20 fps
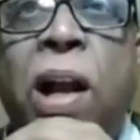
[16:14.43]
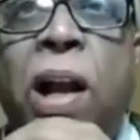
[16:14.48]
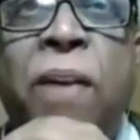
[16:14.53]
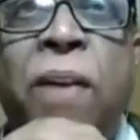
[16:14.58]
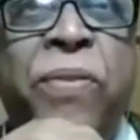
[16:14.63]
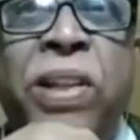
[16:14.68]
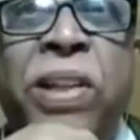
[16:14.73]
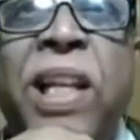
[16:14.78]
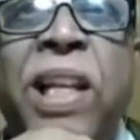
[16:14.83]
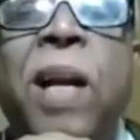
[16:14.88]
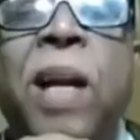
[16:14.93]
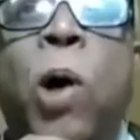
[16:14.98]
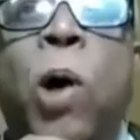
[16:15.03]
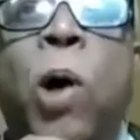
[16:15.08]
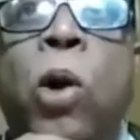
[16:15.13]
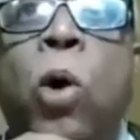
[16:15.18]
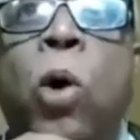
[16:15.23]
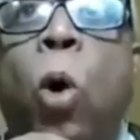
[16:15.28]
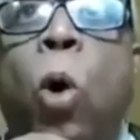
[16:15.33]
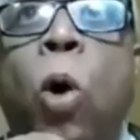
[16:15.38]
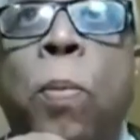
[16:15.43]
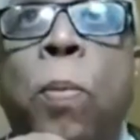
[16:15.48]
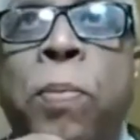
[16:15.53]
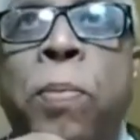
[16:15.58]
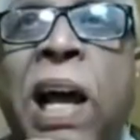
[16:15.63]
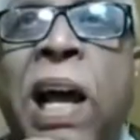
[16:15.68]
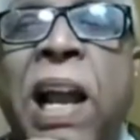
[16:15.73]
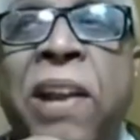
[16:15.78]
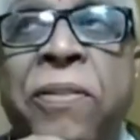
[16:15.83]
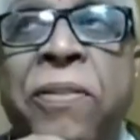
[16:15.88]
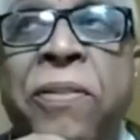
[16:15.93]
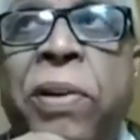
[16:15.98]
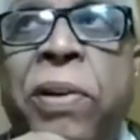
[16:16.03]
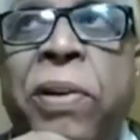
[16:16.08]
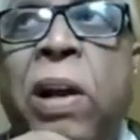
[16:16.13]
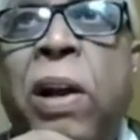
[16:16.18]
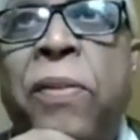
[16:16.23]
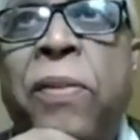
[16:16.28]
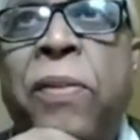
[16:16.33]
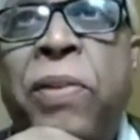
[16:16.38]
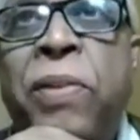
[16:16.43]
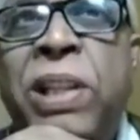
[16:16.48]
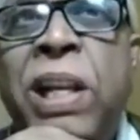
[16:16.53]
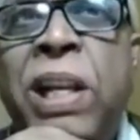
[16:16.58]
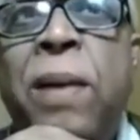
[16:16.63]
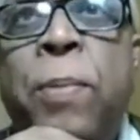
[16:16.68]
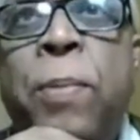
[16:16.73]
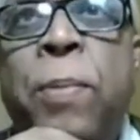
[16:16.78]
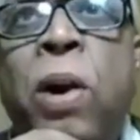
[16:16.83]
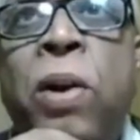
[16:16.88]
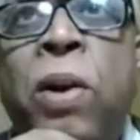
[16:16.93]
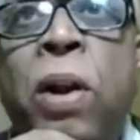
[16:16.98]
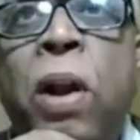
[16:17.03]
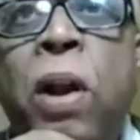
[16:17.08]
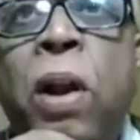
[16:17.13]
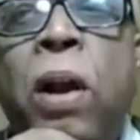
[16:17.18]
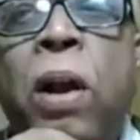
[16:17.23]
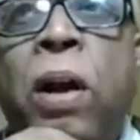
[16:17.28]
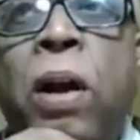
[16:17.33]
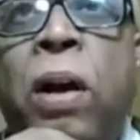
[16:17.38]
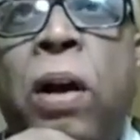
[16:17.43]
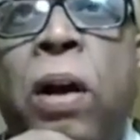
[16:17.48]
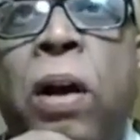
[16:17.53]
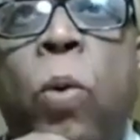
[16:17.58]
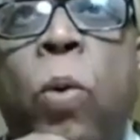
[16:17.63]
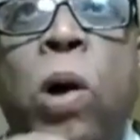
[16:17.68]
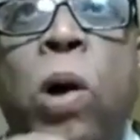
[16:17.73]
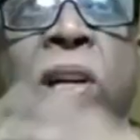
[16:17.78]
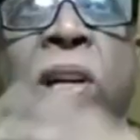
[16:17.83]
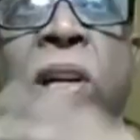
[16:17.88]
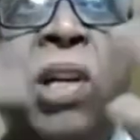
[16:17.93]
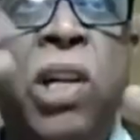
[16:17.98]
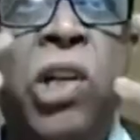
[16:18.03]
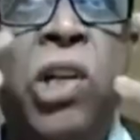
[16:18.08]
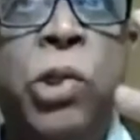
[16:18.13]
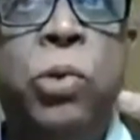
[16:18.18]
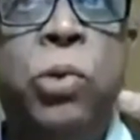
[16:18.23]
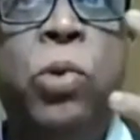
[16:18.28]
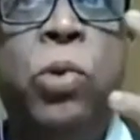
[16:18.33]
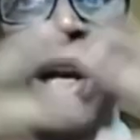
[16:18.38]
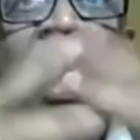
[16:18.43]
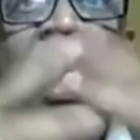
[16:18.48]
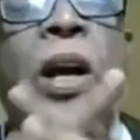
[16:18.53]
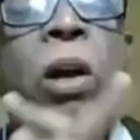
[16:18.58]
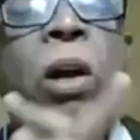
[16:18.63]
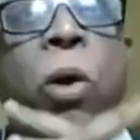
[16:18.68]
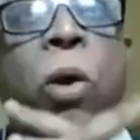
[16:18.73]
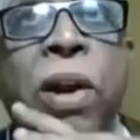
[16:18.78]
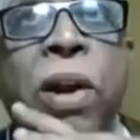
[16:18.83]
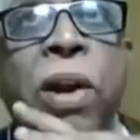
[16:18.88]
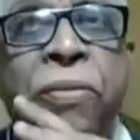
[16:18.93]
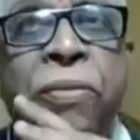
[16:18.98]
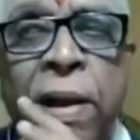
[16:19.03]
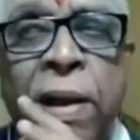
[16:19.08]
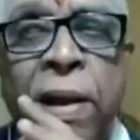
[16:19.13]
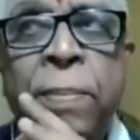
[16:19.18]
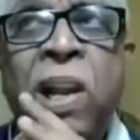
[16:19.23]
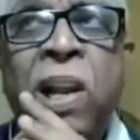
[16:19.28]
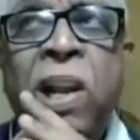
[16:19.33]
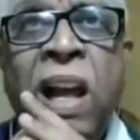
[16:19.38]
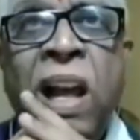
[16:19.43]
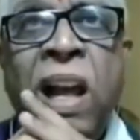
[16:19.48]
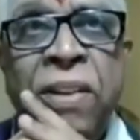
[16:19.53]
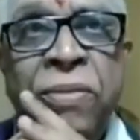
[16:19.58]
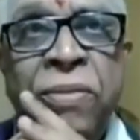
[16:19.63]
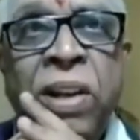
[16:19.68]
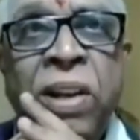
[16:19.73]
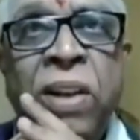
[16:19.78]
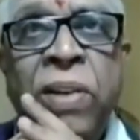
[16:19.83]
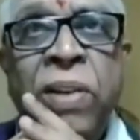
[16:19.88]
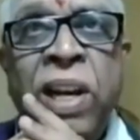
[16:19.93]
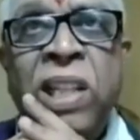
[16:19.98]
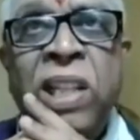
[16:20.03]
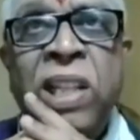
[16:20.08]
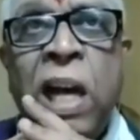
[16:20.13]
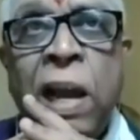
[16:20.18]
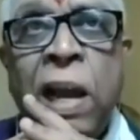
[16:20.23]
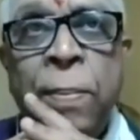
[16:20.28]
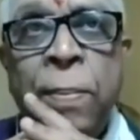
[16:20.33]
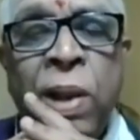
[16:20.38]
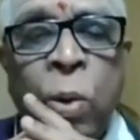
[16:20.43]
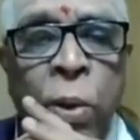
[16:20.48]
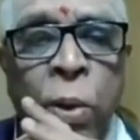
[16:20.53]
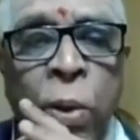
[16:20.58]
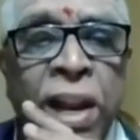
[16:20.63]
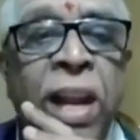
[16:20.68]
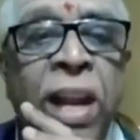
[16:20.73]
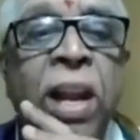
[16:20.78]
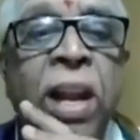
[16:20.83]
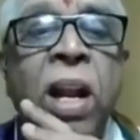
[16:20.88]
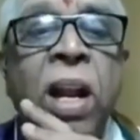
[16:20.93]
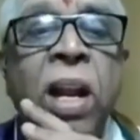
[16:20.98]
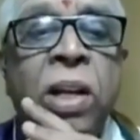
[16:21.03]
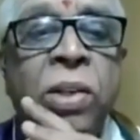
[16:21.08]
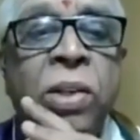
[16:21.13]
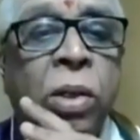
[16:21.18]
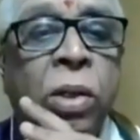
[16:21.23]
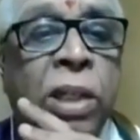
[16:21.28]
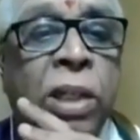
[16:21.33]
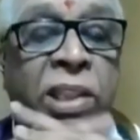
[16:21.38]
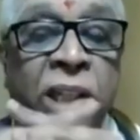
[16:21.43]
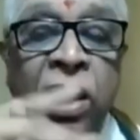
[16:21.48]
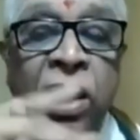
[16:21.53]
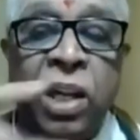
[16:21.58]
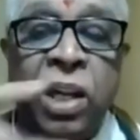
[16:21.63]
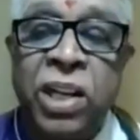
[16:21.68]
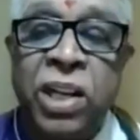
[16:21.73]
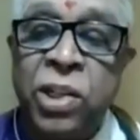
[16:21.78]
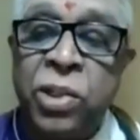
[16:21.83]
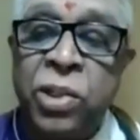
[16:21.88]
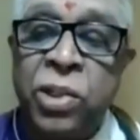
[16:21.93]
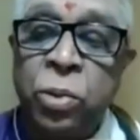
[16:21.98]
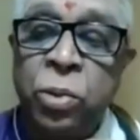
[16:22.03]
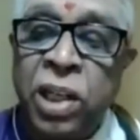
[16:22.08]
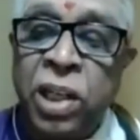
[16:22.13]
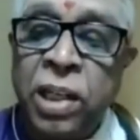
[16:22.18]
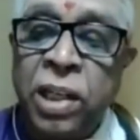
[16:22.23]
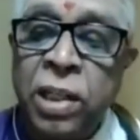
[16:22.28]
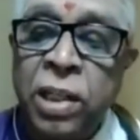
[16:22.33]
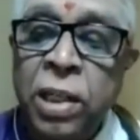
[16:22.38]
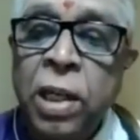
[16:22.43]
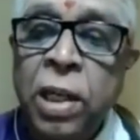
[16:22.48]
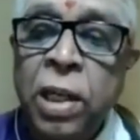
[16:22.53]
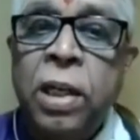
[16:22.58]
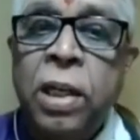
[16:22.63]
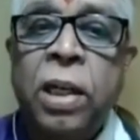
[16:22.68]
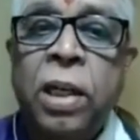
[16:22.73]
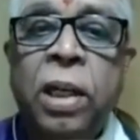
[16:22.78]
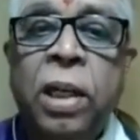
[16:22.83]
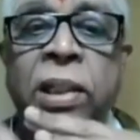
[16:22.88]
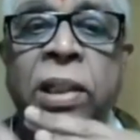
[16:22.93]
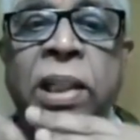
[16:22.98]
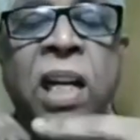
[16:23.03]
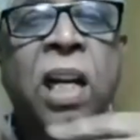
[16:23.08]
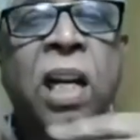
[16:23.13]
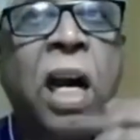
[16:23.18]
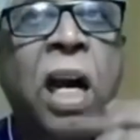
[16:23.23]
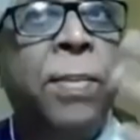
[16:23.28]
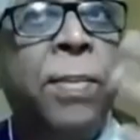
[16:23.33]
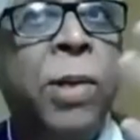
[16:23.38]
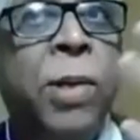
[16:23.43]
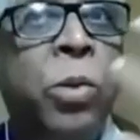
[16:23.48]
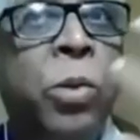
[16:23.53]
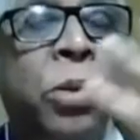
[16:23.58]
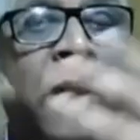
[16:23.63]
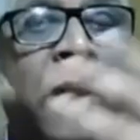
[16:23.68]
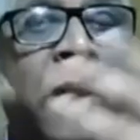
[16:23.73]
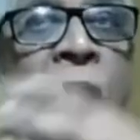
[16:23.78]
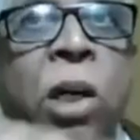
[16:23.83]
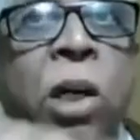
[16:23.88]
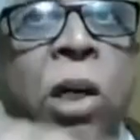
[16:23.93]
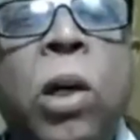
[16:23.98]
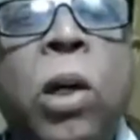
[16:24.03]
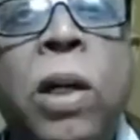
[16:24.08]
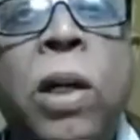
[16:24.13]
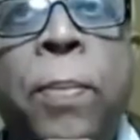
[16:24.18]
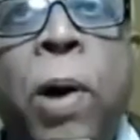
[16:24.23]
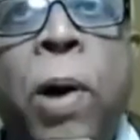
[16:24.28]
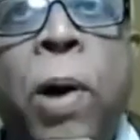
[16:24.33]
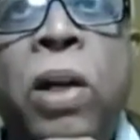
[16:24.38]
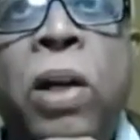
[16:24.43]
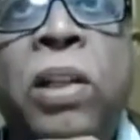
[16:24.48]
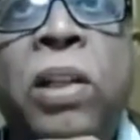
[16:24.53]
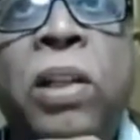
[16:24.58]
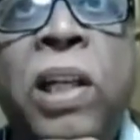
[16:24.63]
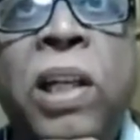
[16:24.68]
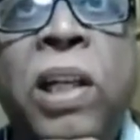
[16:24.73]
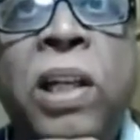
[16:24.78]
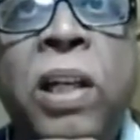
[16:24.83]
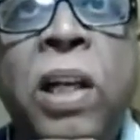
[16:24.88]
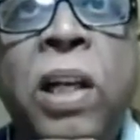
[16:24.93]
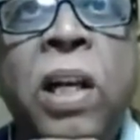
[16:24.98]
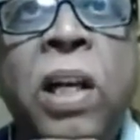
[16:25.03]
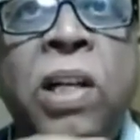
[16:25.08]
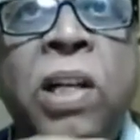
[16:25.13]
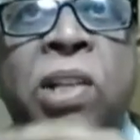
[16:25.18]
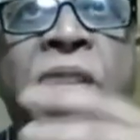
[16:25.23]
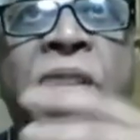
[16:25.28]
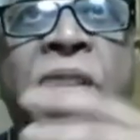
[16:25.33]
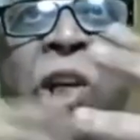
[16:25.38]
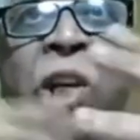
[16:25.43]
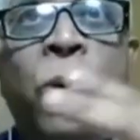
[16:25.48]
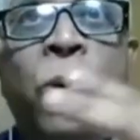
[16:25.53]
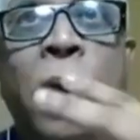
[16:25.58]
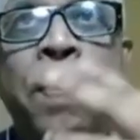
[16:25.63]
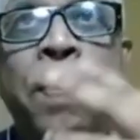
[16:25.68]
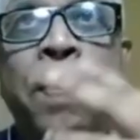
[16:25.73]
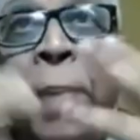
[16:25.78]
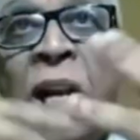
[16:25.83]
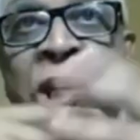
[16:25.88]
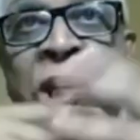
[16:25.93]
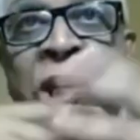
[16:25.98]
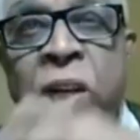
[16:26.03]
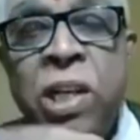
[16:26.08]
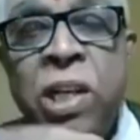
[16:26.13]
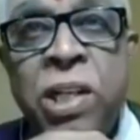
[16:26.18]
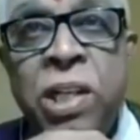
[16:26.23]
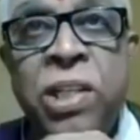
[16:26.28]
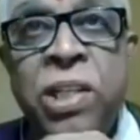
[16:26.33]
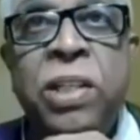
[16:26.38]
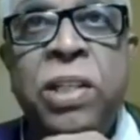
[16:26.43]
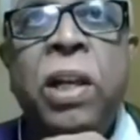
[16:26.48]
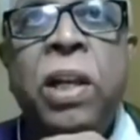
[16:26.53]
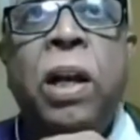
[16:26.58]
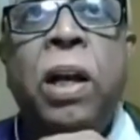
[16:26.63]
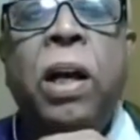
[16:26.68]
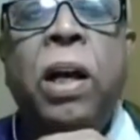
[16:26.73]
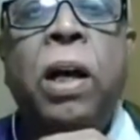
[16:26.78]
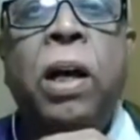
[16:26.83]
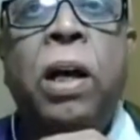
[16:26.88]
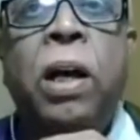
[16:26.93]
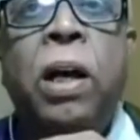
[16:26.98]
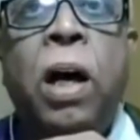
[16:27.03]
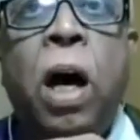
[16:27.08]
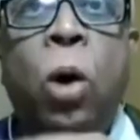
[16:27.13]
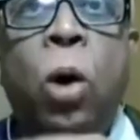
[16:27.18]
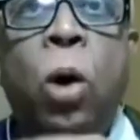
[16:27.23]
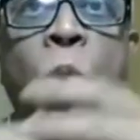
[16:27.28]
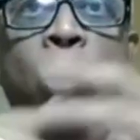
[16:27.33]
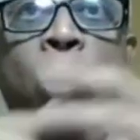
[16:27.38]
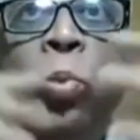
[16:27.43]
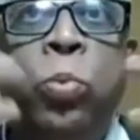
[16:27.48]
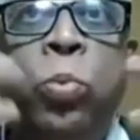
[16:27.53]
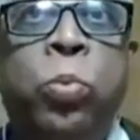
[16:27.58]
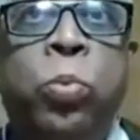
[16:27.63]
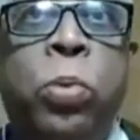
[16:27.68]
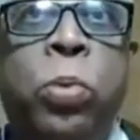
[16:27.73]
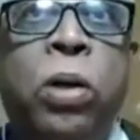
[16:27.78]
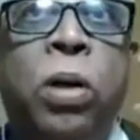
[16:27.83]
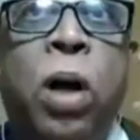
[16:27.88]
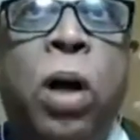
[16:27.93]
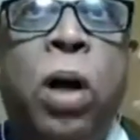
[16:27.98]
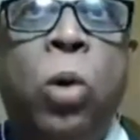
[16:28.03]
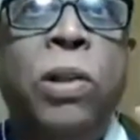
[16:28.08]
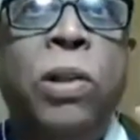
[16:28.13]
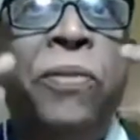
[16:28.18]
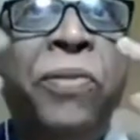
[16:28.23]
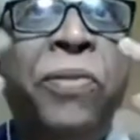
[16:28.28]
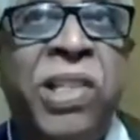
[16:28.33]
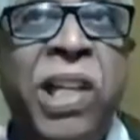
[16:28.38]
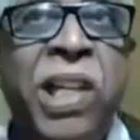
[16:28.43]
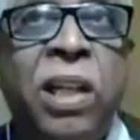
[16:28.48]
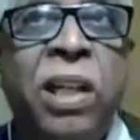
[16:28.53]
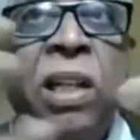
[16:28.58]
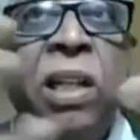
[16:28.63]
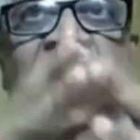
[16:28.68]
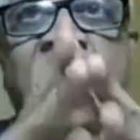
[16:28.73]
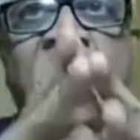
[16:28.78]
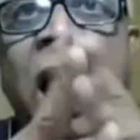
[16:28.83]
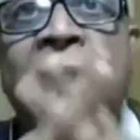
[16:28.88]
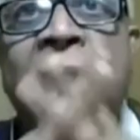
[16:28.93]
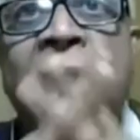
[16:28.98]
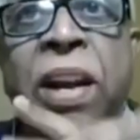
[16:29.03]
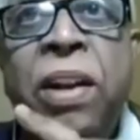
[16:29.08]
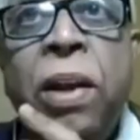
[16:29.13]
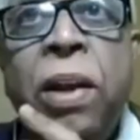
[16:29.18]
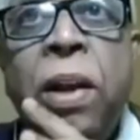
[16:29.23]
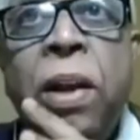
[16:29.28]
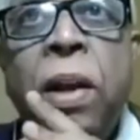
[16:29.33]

everything about home life and everything about what it is to lead a good family life in a very dharmic way. So that's a Grihya Sutra. Then Kama Sutra talked about the sexual pleasures, how the physical side,